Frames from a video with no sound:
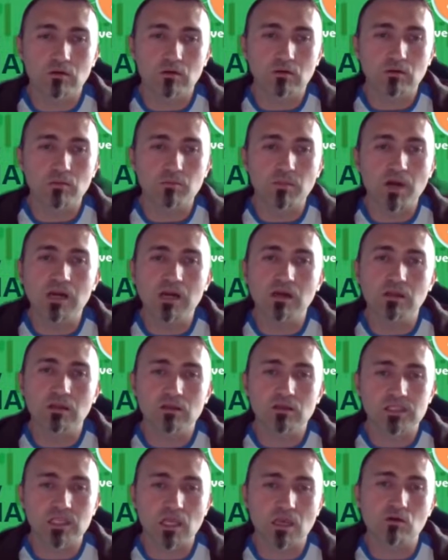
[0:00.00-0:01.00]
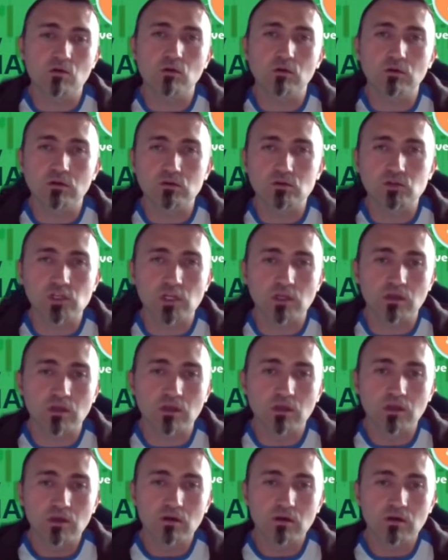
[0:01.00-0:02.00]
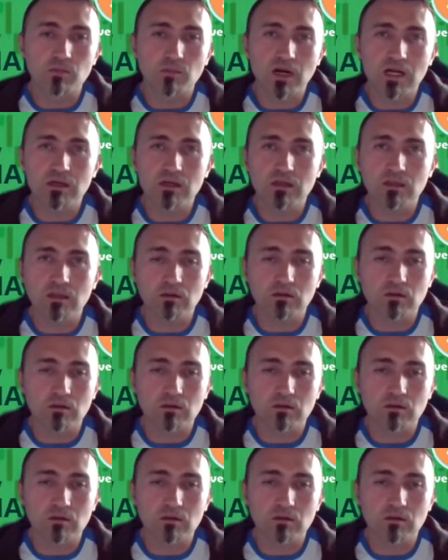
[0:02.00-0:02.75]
market psychology, a market